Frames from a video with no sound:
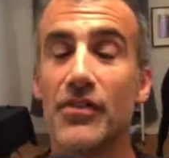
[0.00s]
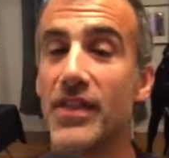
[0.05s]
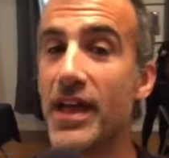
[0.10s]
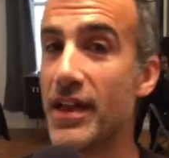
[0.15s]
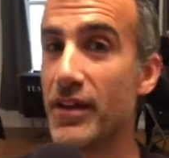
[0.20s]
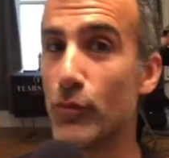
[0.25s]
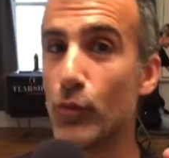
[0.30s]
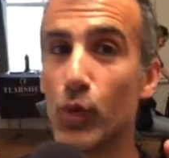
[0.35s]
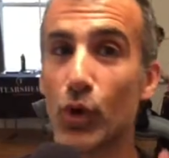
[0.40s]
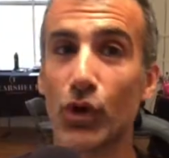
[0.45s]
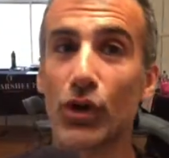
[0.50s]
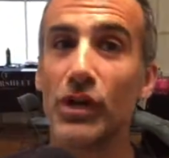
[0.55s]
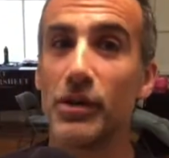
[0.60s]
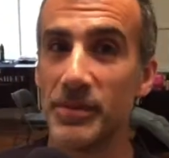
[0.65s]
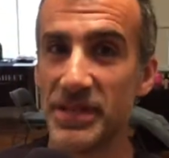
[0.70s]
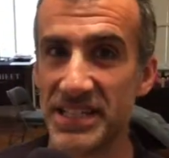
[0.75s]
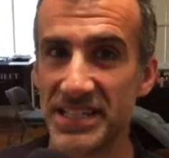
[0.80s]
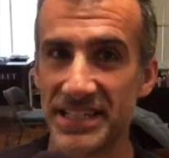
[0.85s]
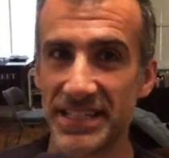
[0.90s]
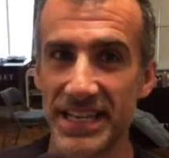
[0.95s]
that we're going
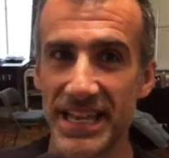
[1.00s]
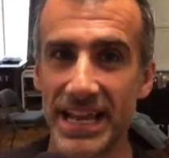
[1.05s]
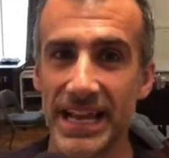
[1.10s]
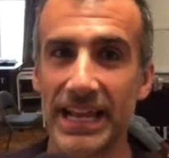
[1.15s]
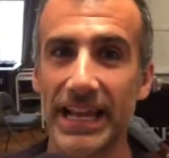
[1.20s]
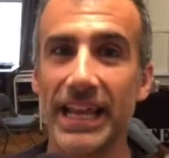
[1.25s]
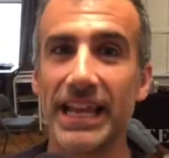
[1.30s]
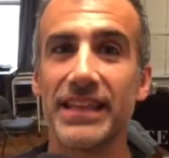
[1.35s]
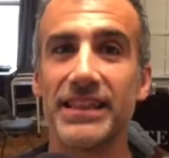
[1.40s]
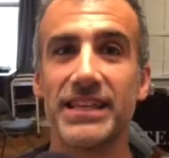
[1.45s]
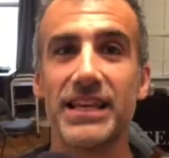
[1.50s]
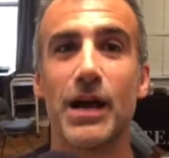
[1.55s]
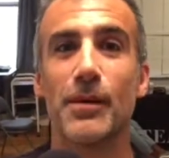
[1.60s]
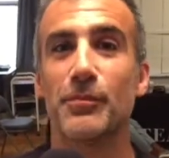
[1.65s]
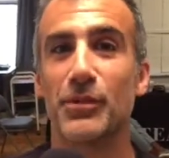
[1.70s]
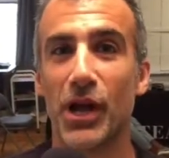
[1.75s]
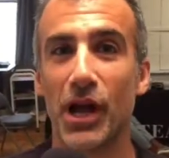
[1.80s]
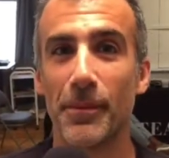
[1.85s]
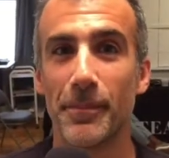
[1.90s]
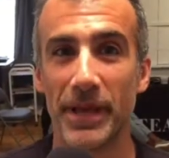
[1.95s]
to be seeing in the
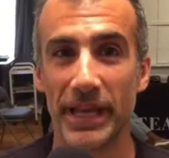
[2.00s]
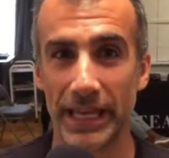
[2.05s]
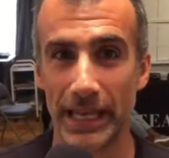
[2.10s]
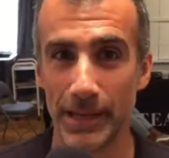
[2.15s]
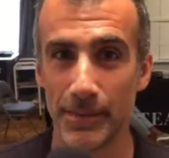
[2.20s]
upcoming